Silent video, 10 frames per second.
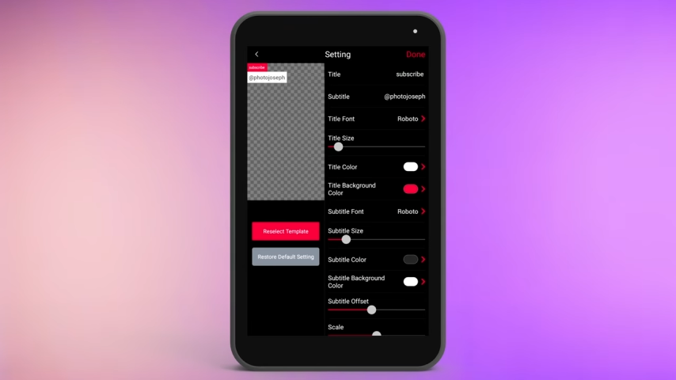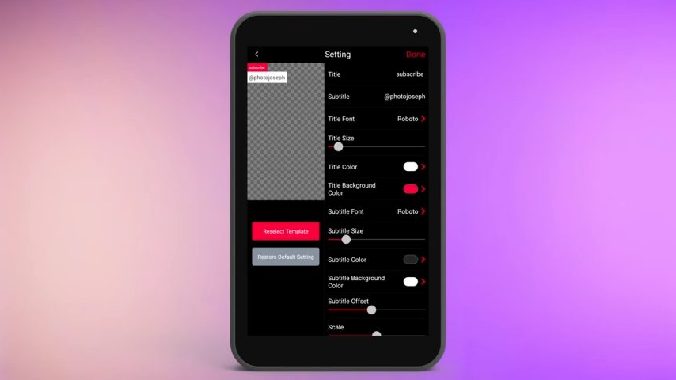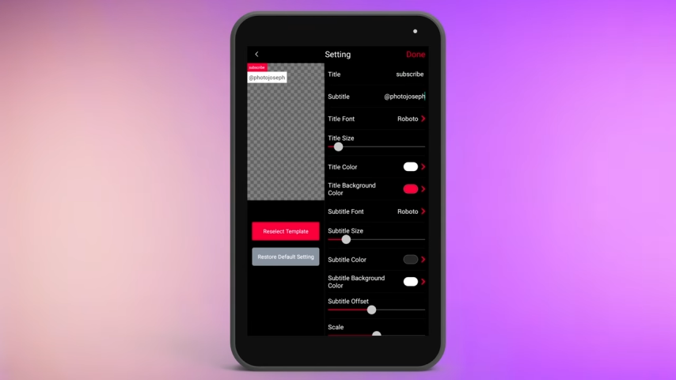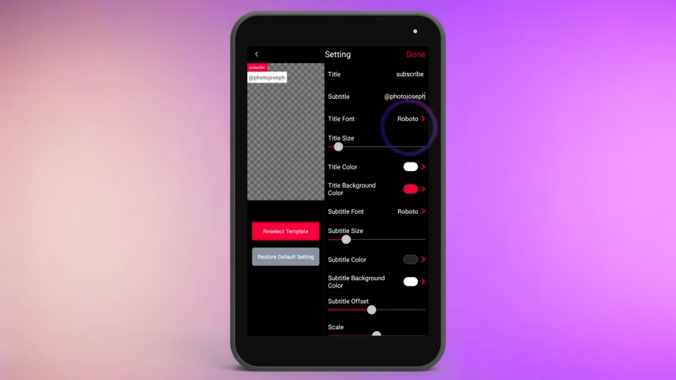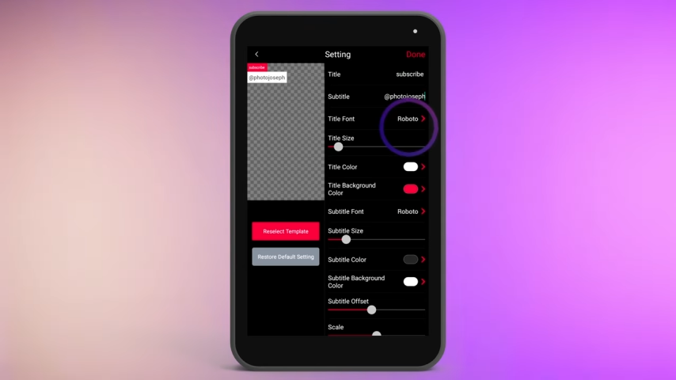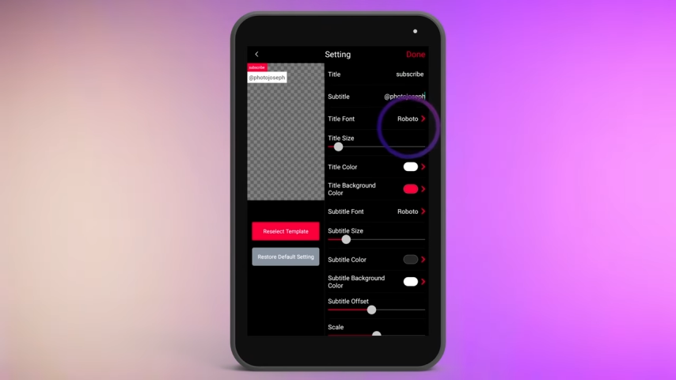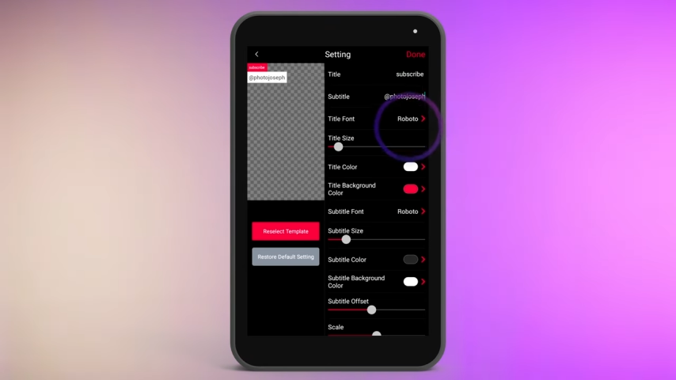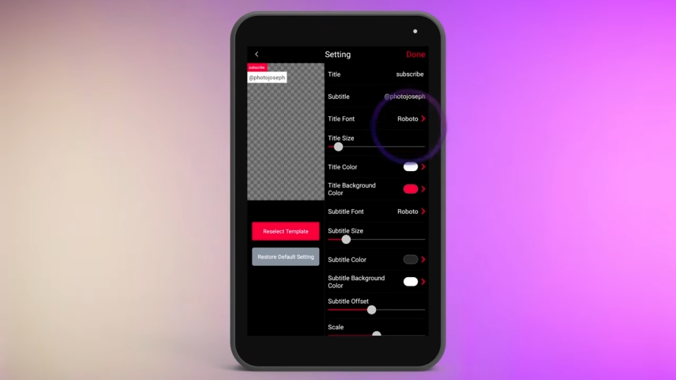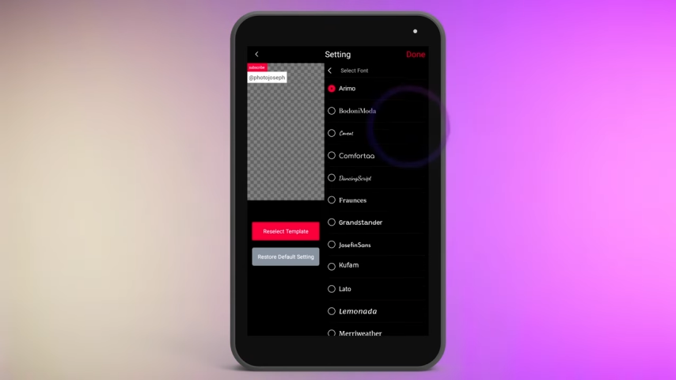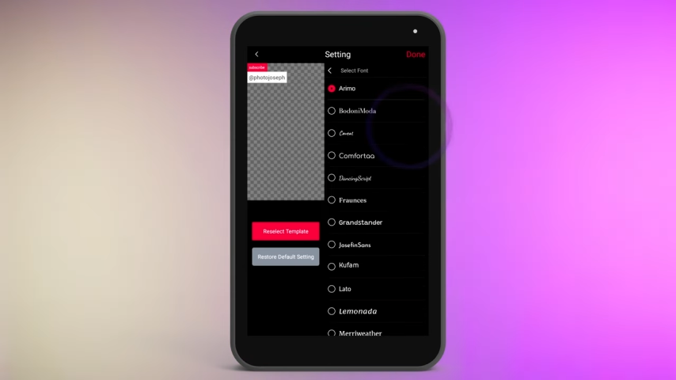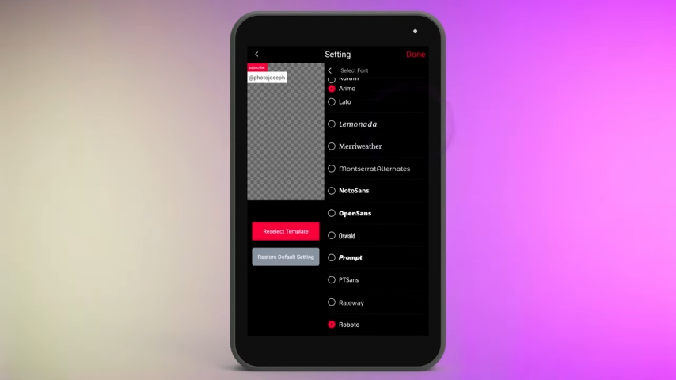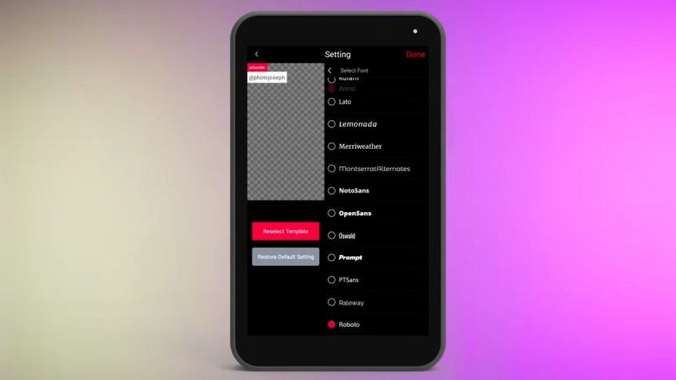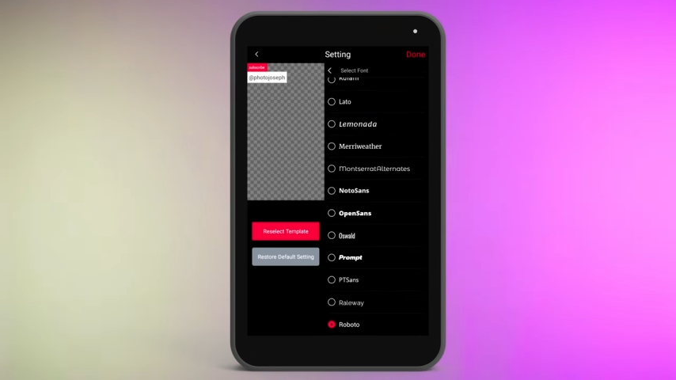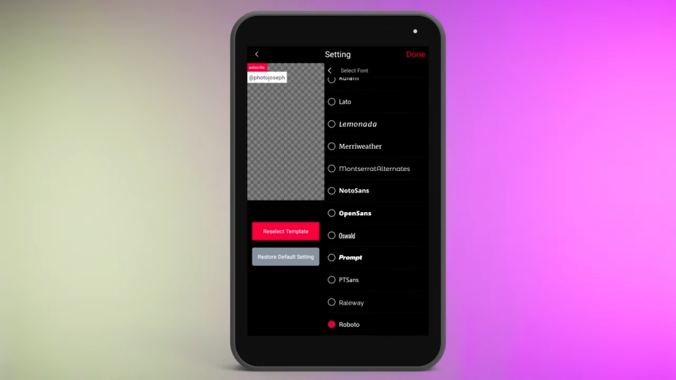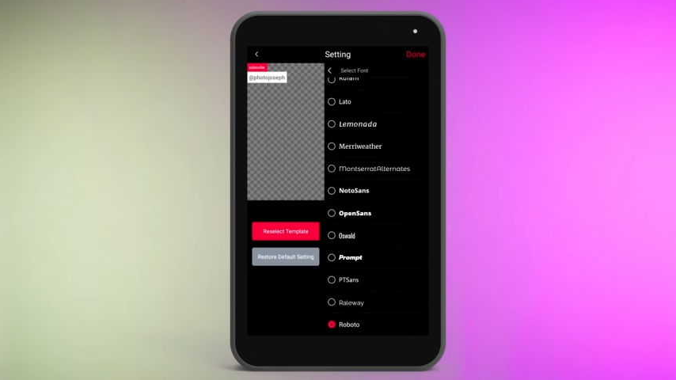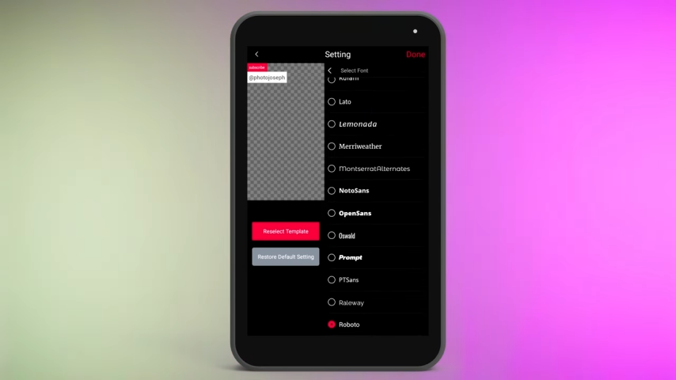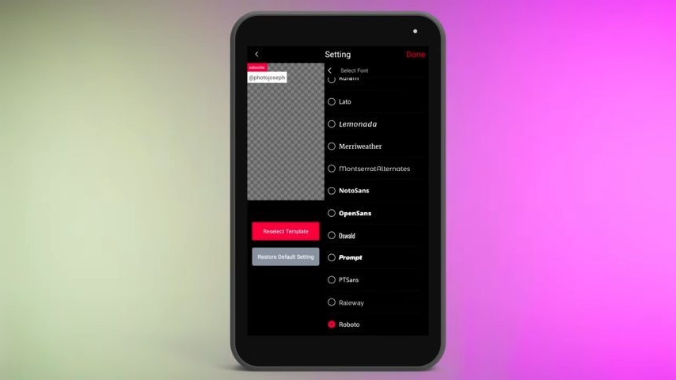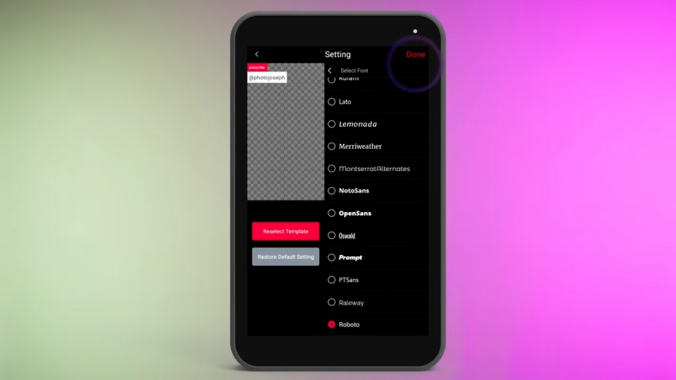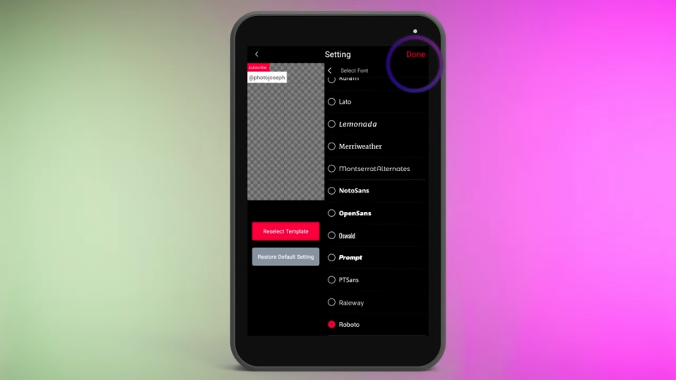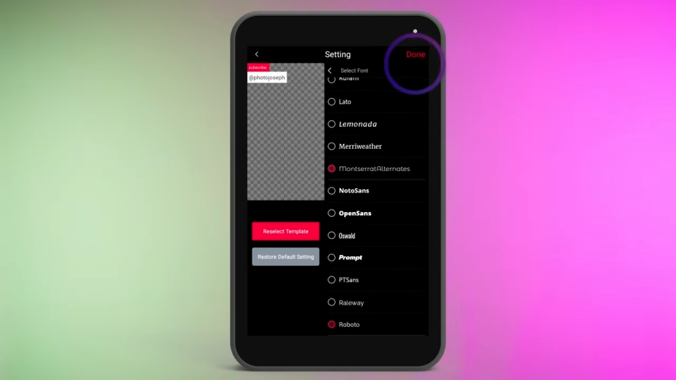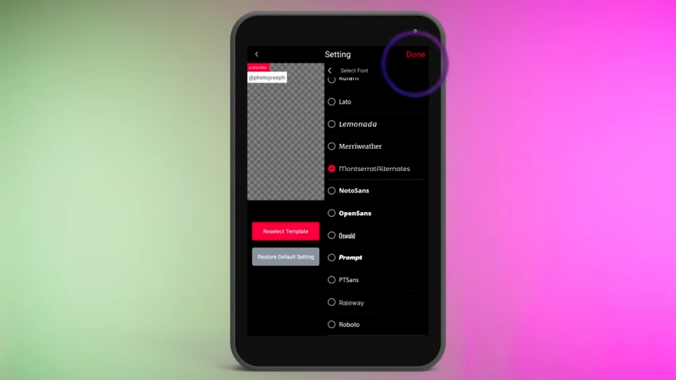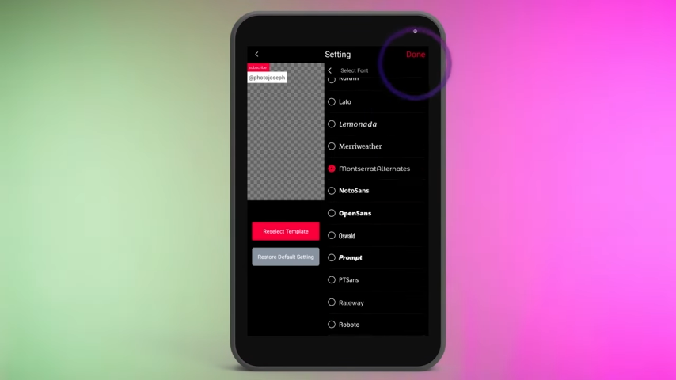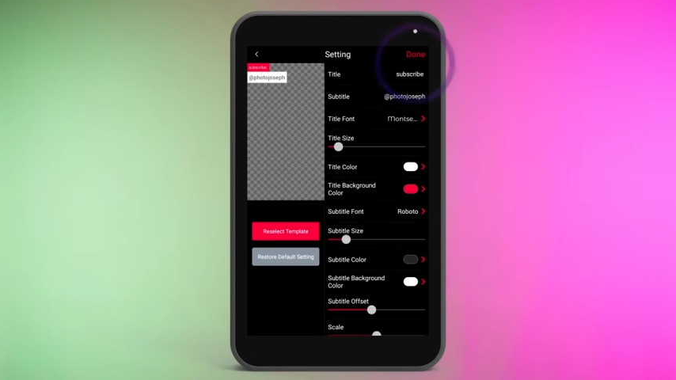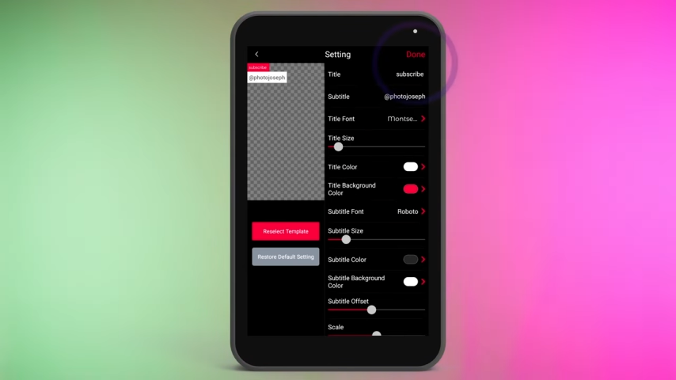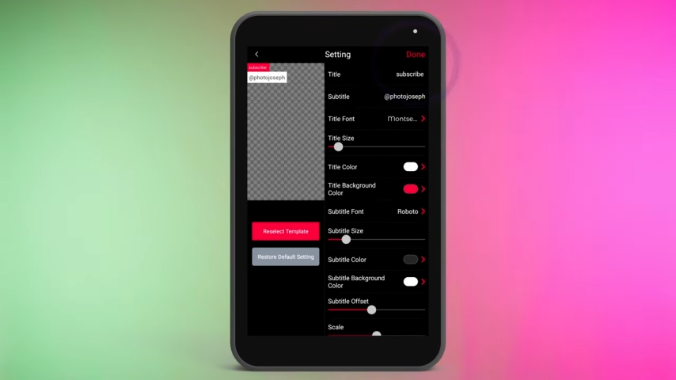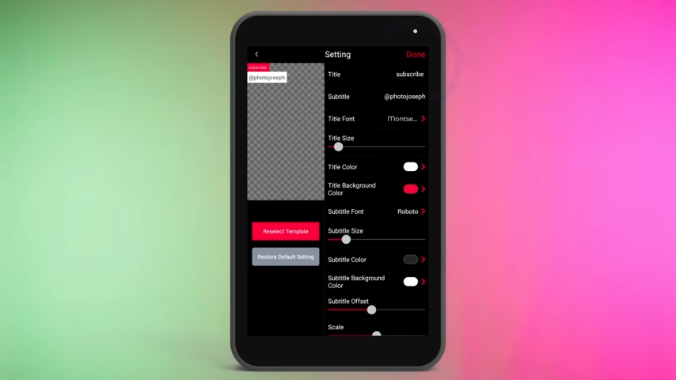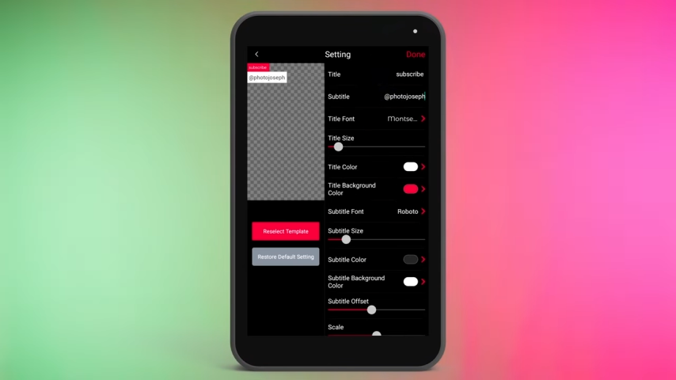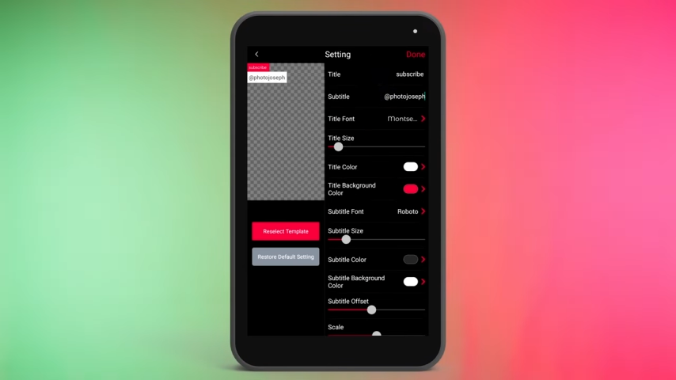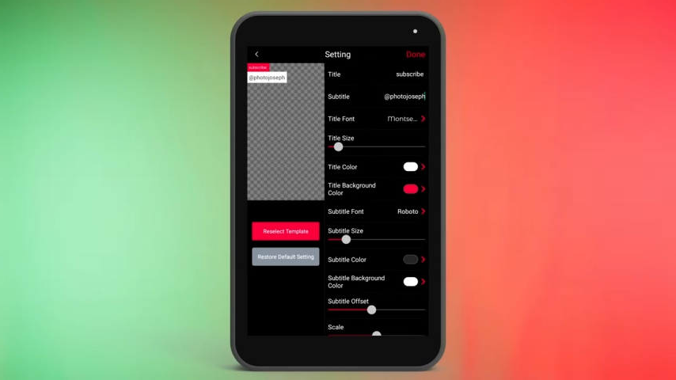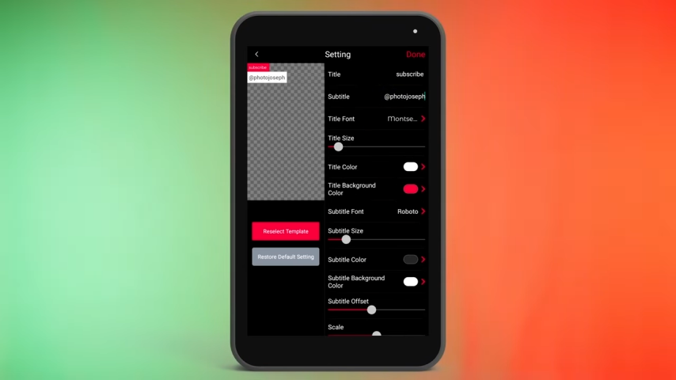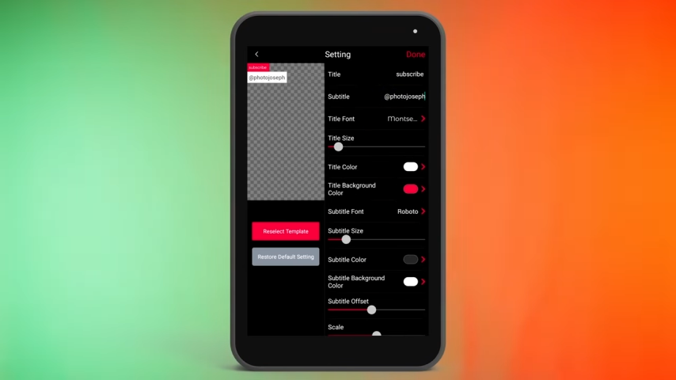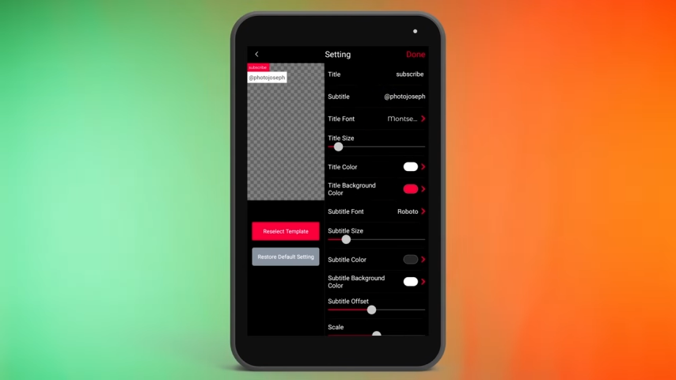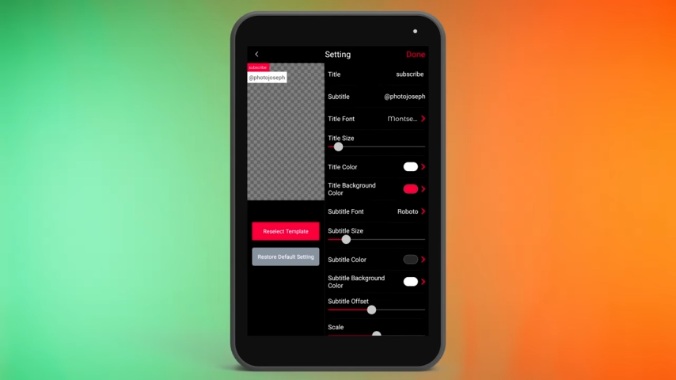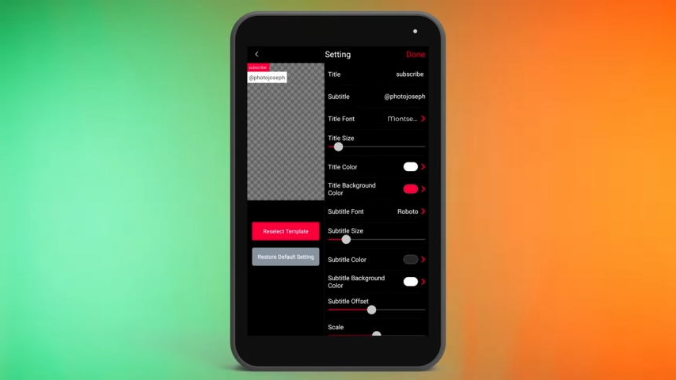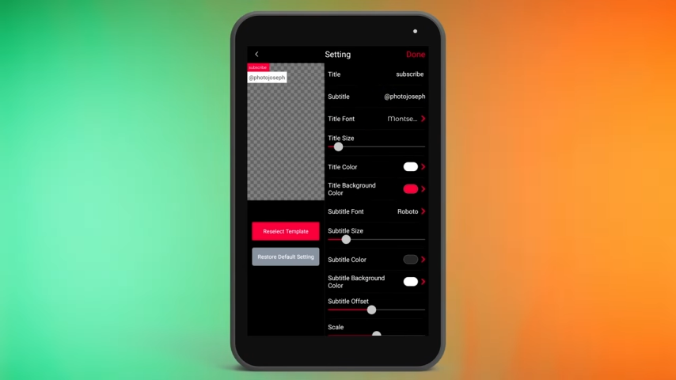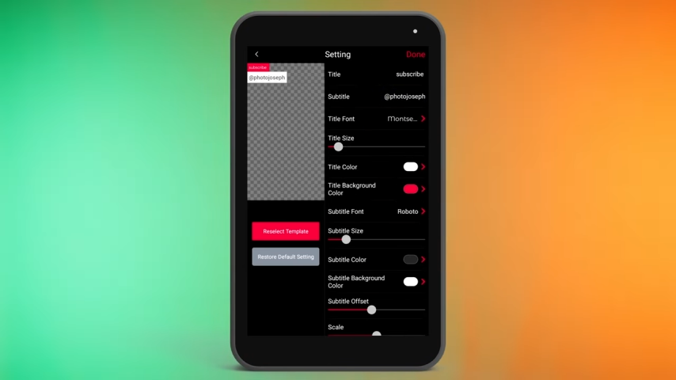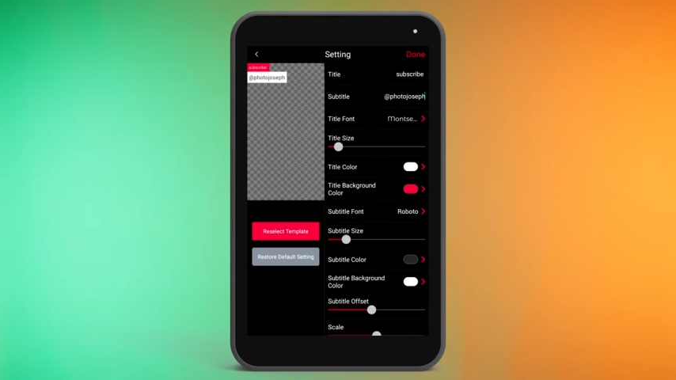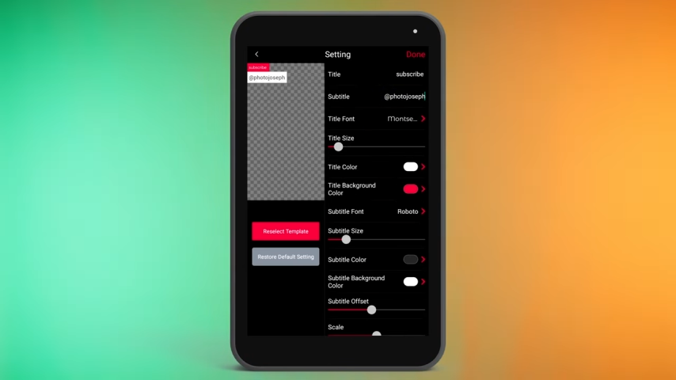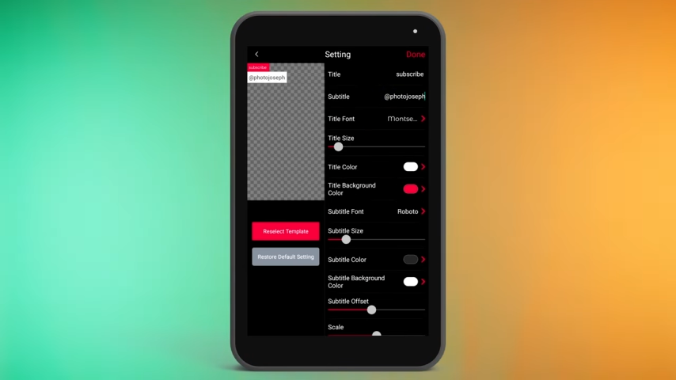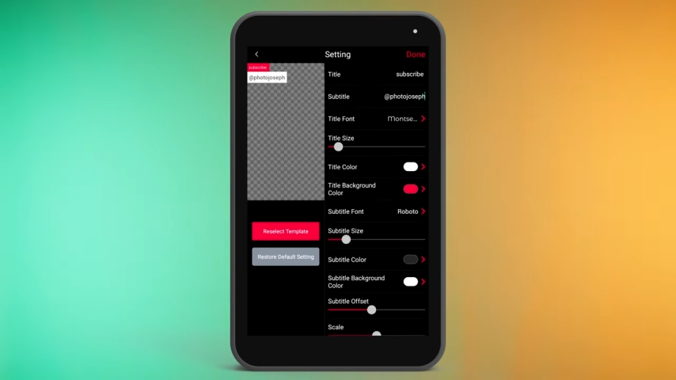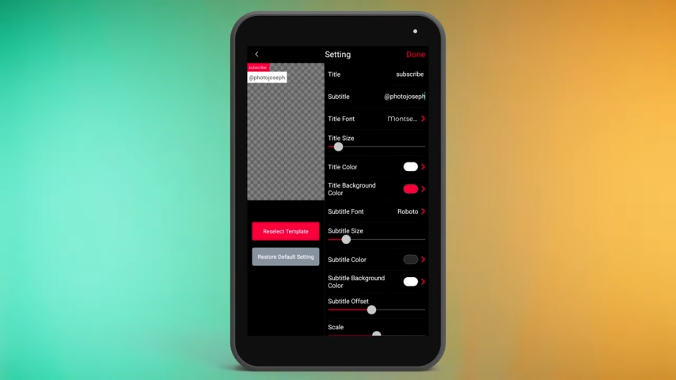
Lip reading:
[unreadable: no face in view]